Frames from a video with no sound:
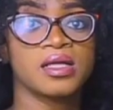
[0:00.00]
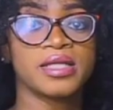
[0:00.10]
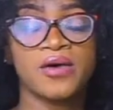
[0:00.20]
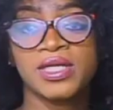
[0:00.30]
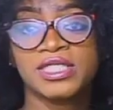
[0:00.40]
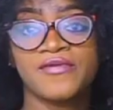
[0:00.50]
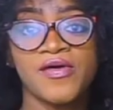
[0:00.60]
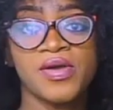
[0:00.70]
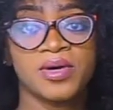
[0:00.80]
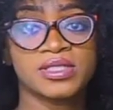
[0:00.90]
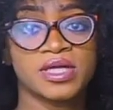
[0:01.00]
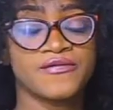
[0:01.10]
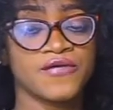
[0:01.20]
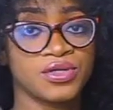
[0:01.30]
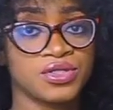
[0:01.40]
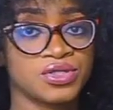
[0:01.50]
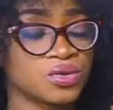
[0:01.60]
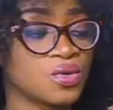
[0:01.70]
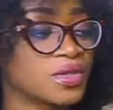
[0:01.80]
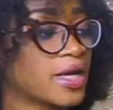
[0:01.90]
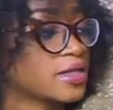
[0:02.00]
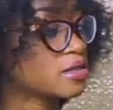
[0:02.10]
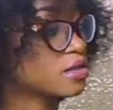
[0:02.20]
Now it's very important for you to know that